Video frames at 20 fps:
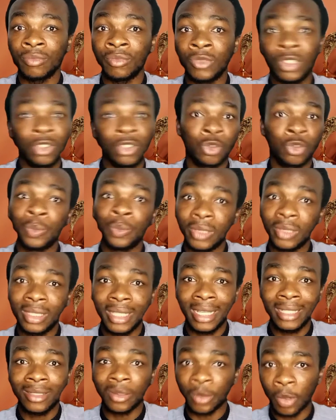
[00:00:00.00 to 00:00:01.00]

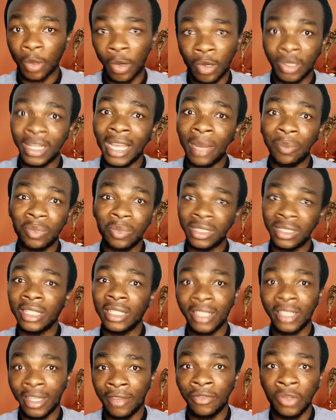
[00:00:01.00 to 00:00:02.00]
distributed to other
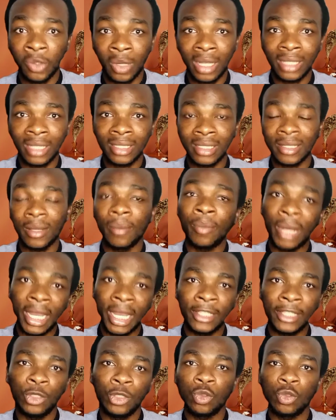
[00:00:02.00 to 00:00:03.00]
potential viewers
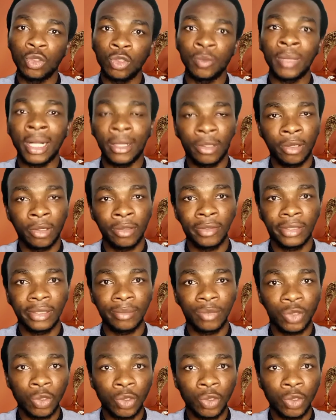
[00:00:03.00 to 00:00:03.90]
by the YouTube algorithm.